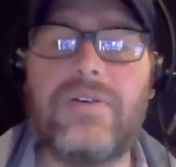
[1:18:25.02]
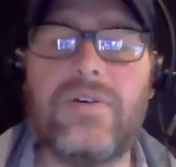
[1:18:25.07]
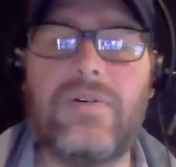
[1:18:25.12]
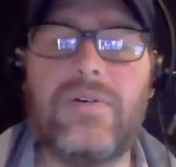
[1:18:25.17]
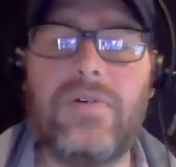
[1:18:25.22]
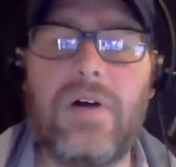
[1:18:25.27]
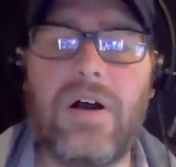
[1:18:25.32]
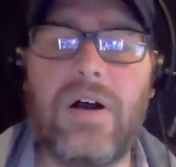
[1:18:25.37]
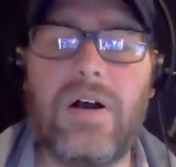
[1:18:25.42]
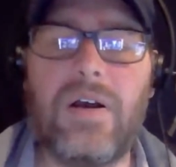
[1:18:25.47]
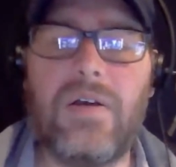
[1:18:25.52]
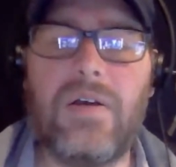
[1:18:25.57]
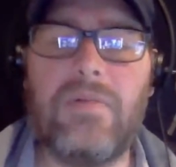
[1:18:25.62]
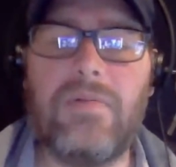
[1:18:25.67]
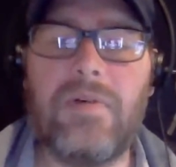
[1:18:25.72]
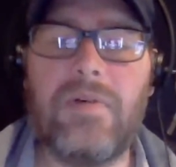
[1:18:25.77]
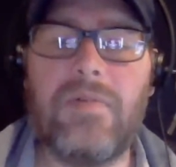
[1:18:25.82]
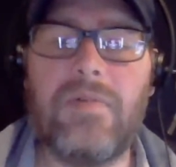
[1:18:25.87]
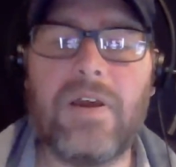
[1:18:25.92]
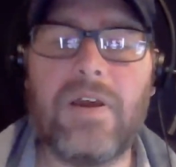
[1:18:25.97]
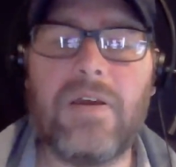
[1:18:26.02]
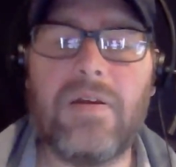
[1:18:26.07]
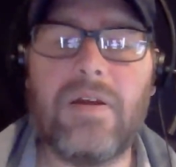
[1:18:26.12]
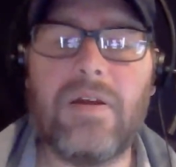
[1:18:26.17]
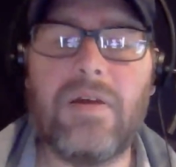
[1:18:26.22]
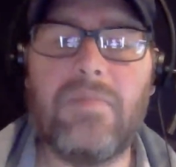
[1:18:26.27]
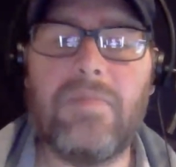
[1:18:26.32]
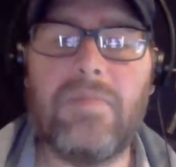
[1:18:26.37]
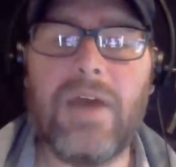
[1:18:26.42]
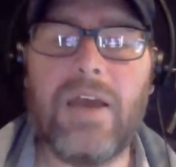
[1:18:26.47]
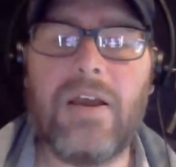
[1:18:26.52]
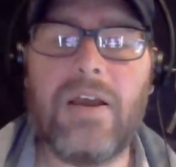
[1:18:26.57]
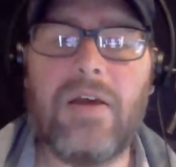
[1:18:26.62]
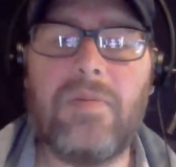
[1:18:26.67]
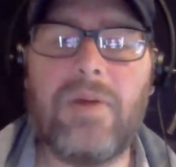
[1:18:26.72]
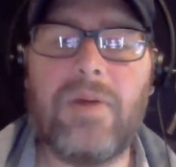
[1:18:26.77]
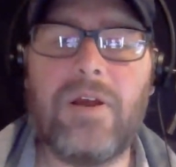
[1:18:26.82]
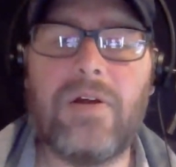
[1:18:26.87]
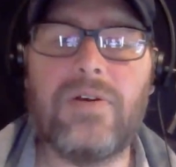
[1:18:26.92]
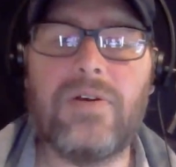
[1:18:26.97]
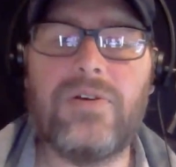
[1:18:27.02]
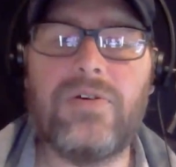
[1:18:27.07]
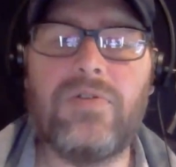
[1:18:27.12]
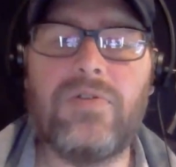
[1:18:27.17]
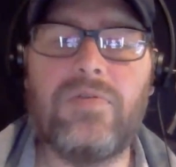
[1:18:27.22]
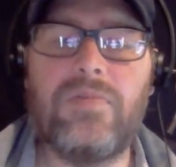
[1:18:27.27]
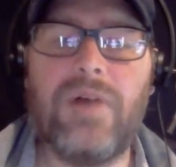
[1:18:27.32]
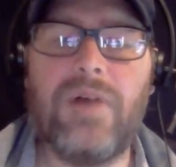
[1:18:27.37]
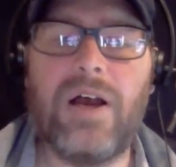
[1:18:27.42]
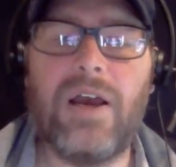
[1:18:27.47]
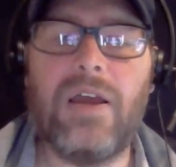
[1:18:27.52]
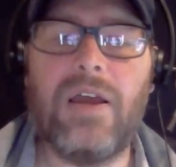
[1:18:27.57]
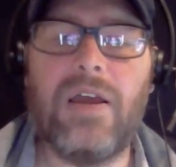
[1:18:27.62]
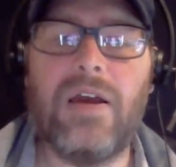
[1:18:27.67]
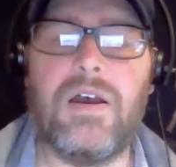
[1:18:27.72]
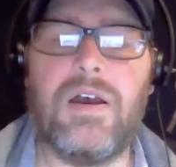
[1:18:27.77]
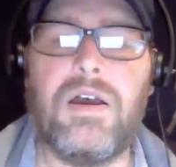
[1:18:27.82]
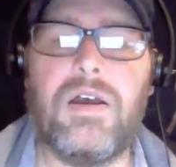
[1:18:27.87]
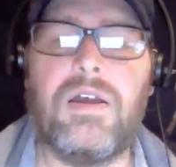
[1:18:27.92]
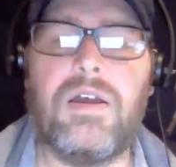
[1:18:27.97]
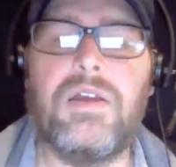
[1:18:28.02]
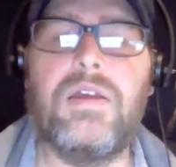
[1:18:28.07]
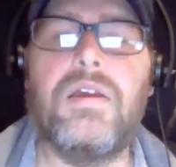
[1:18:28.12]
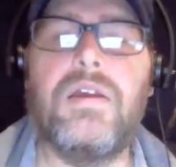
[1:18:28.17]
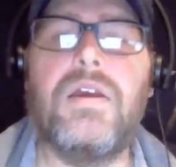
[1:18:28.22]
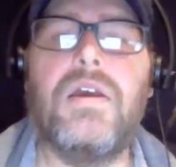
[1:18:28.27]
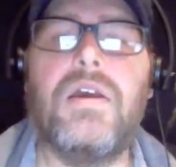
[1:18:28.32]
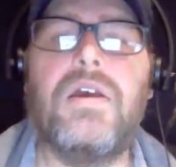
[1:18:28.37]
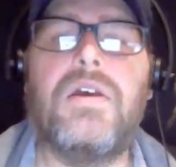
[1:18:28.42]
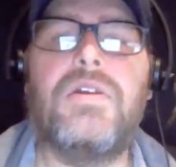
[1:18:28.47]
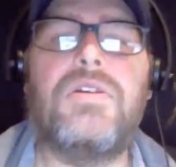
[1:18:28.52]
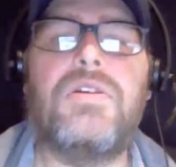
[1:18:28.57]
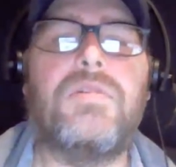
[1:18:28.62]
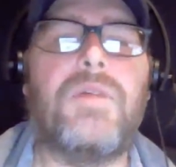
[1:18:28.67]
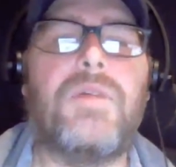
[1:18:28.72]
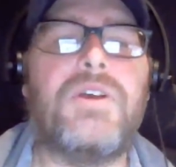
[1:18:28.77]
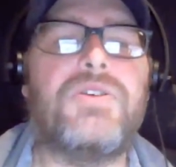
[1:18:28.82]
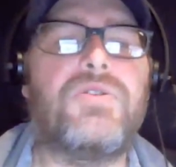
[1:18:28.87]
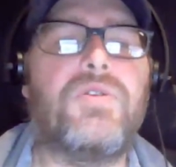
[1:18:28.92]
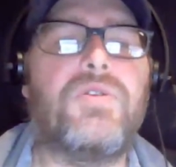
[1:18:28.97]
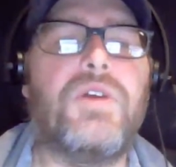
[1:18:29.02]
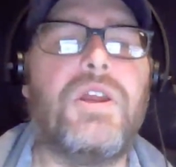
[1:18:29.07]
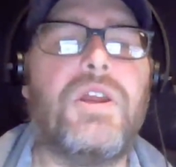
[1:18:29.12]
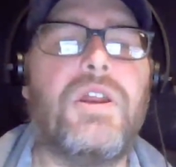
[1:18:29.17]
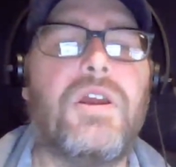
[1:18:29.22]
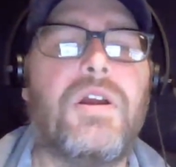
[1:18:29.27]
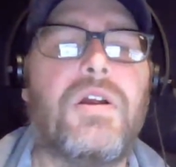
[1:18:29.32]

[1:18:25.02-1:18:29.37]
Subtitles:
So if I can come back up here to my screen